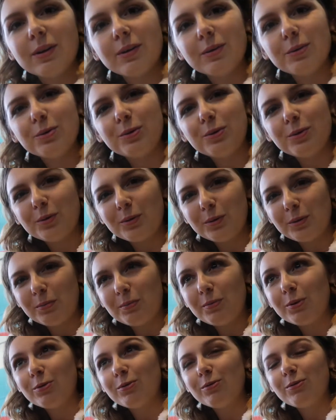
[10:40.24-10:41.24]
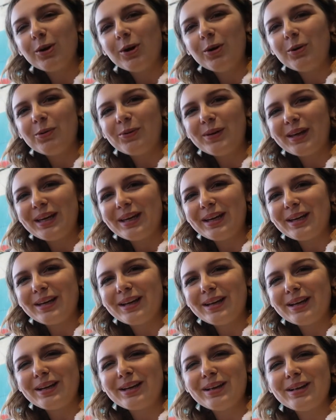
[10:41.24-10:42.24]
ooh,
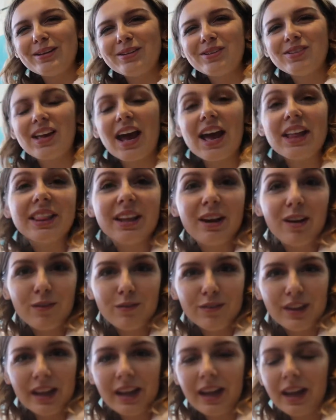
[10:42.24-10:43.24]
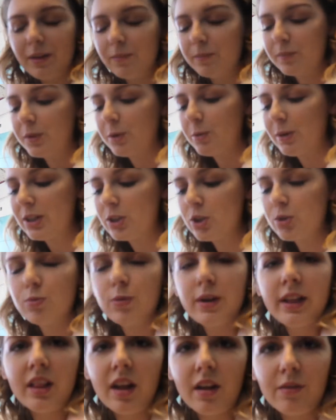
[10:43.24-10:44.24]
pierogies, and they're vegan, which
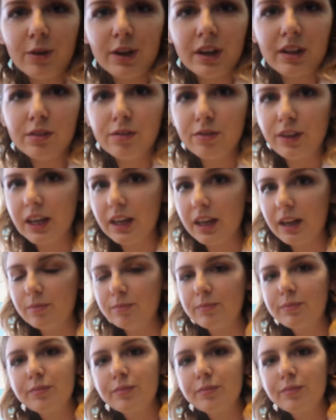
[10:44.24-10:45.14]
we love when it's vegan.